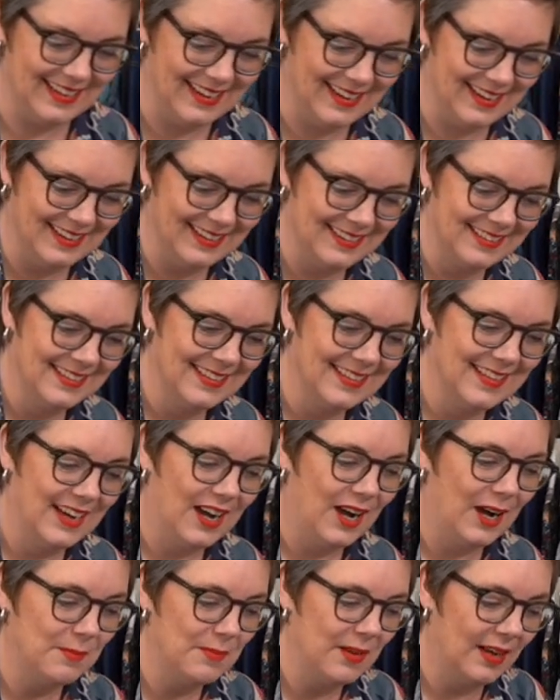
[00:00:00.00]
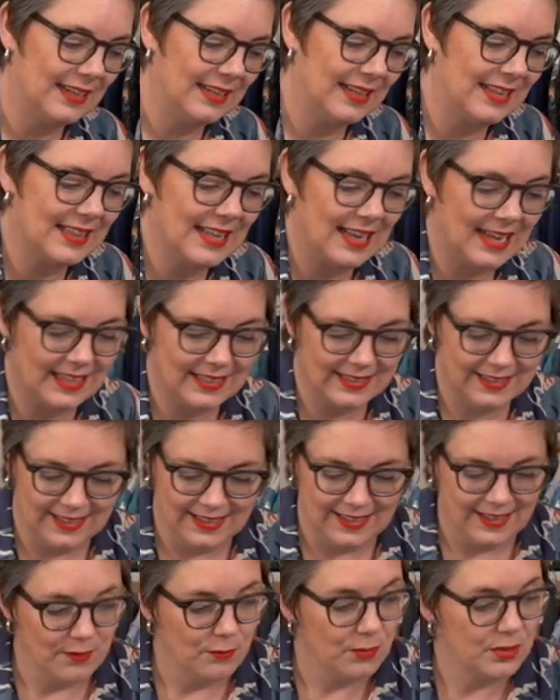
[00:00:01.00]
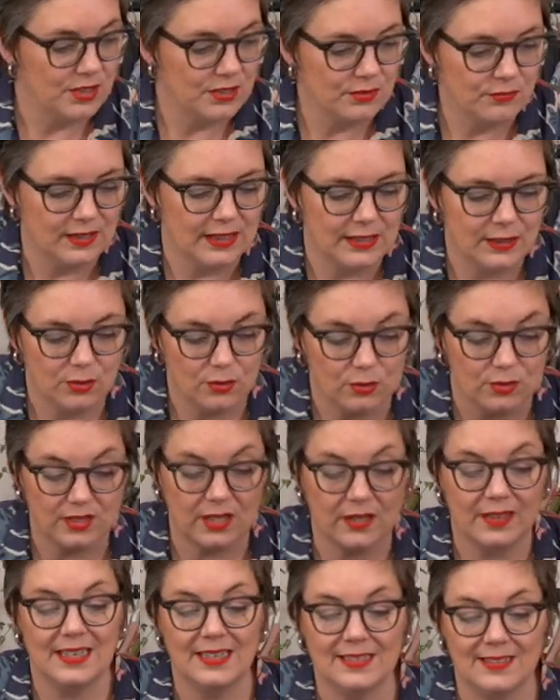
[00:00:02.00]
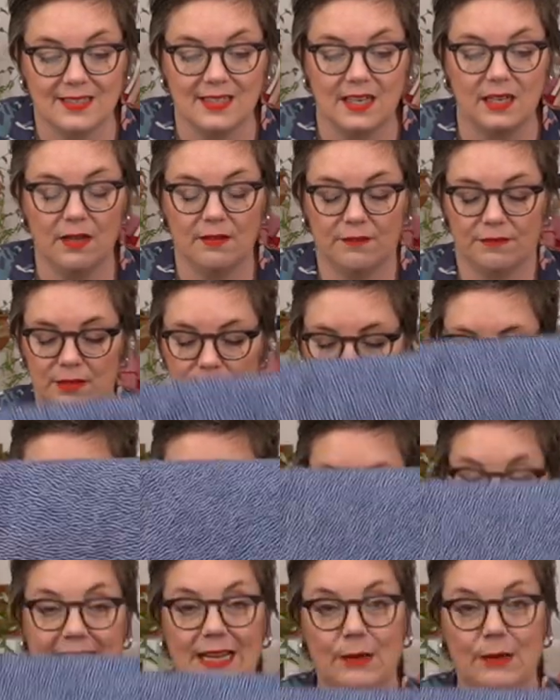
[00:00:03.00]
Yeah, I'm liking that, which is really cool. So this is a lovely one.